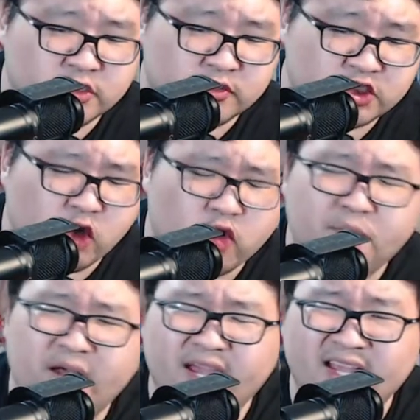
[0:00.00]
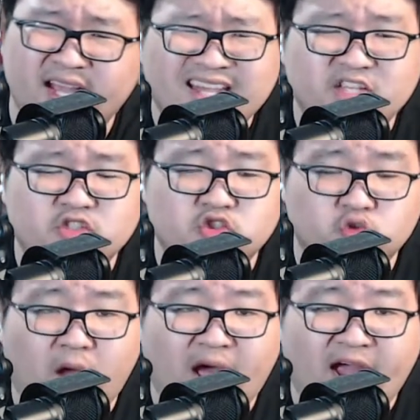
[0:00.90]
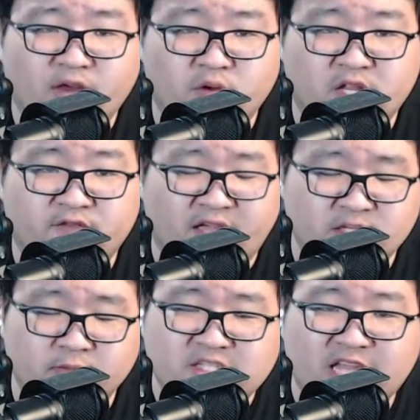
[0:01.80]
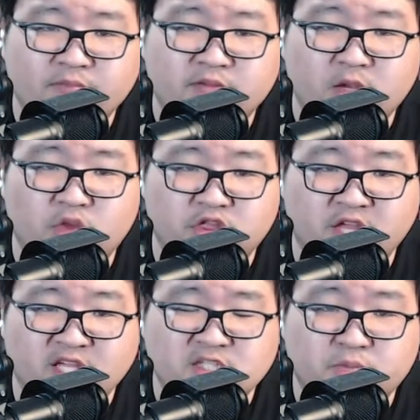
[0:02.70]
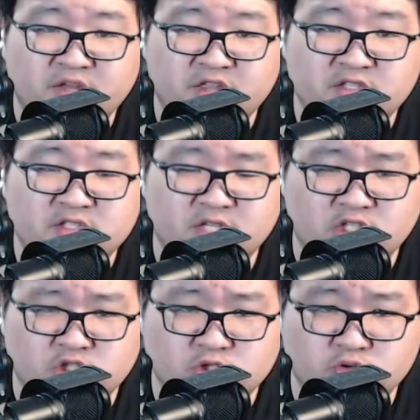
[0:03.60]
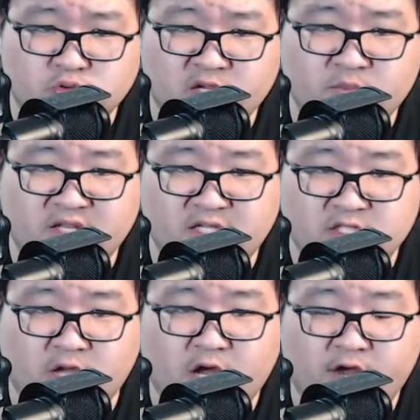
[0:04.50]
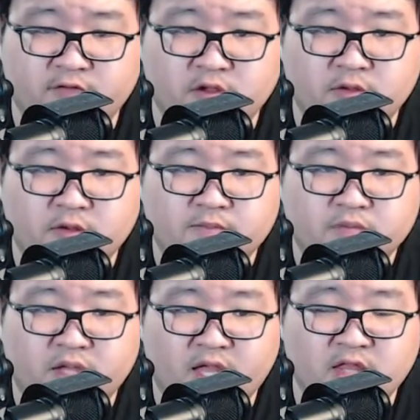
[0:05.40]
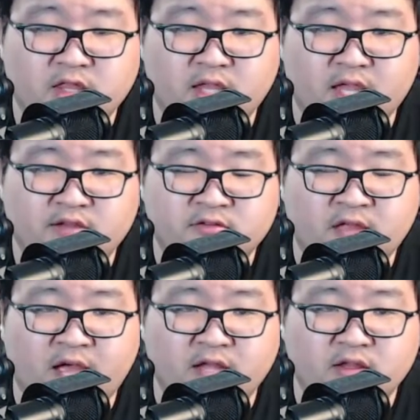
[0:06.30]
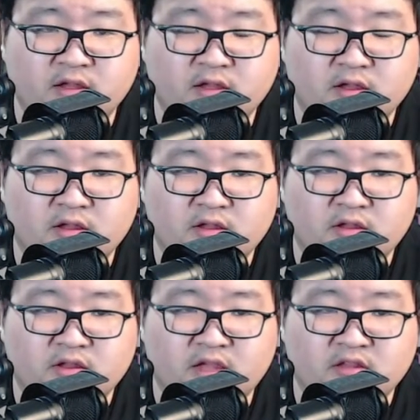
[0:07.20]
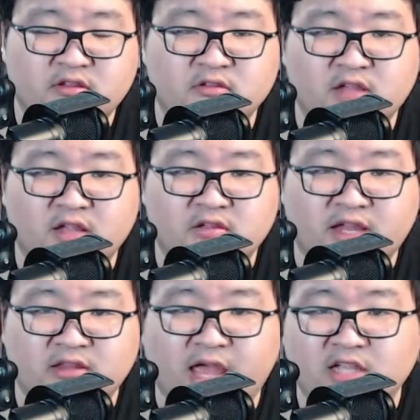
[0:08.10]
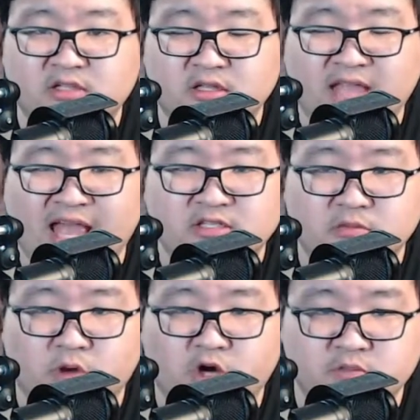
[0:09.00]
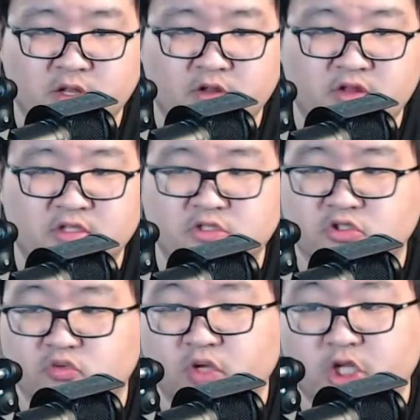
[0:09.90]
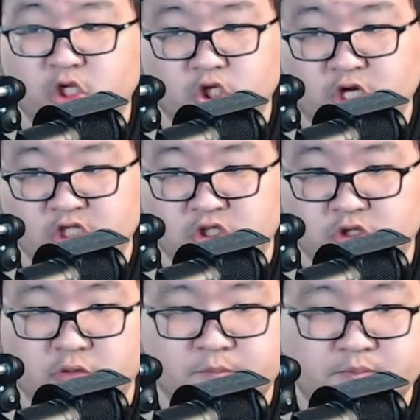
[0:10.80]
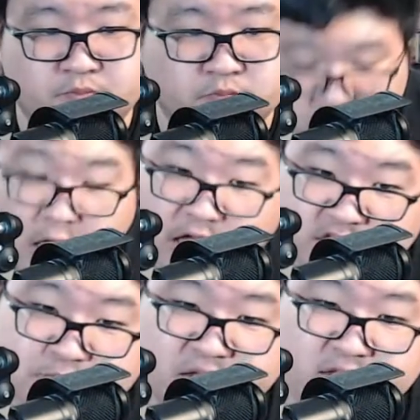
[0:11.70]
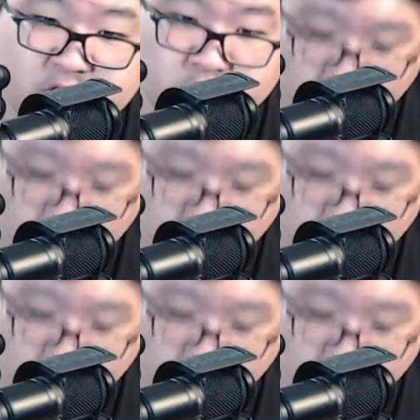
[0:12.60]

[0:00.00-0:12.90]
too. Choco Pie kind of gets dried really fast. I mean, same thing with this, but this is extremely soft. And it doesn't taste like nasty marshmallow. This is just really good custard. Not as big as a